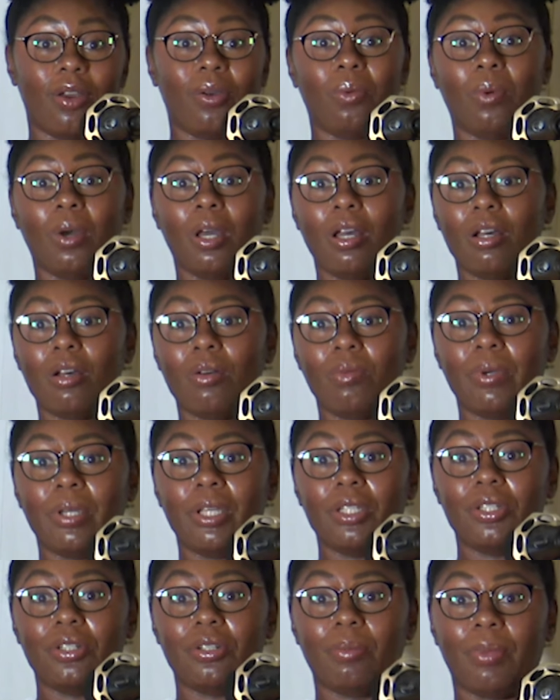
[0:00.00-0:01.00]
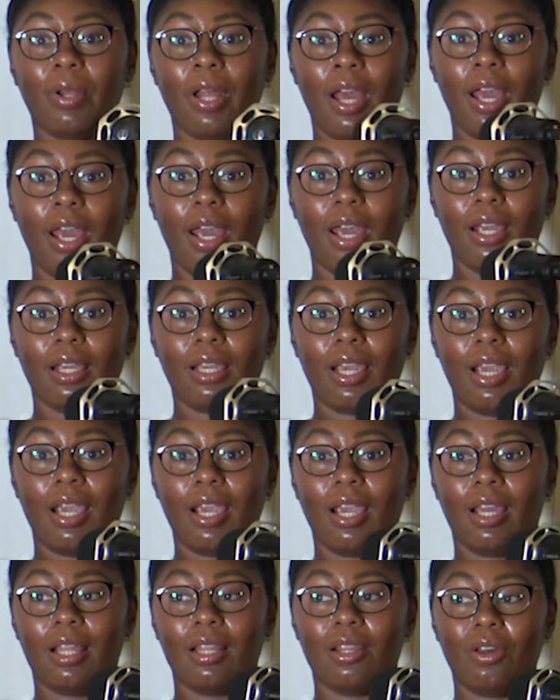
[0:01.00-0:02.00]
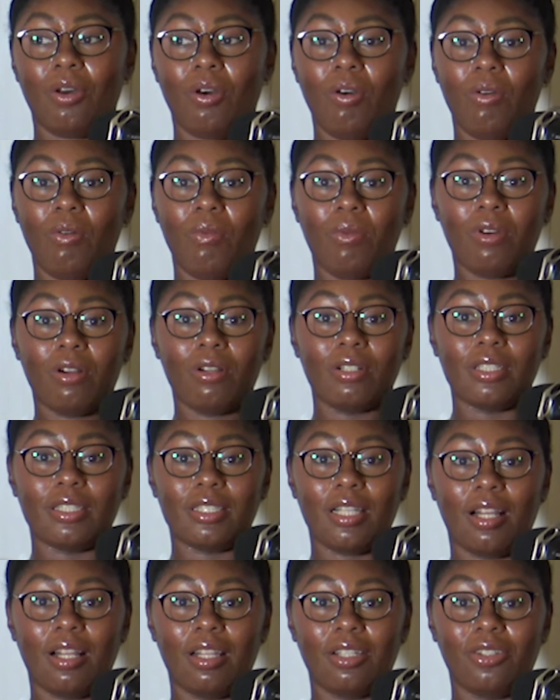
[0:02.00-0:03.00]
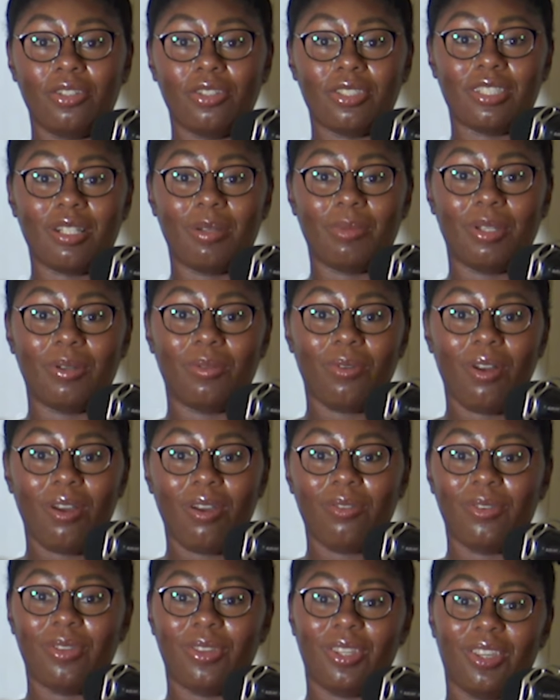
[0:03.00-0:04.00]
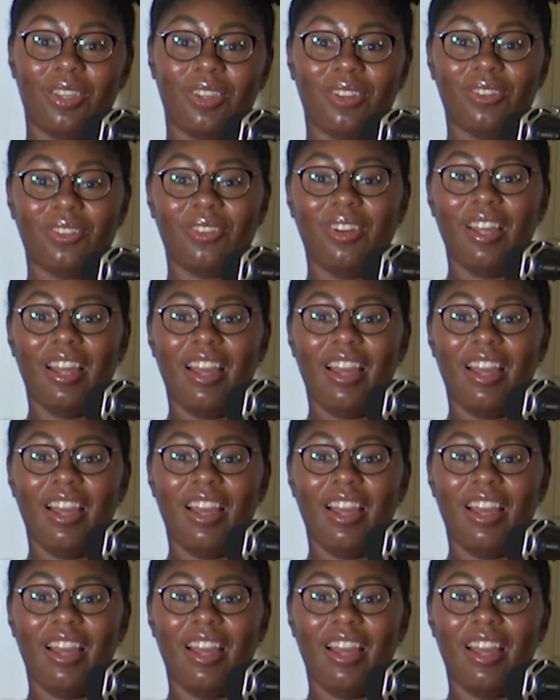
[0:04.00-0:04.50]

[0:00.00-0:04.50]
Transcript: Well, when you're black and the whole world is telling you there's something wrong with you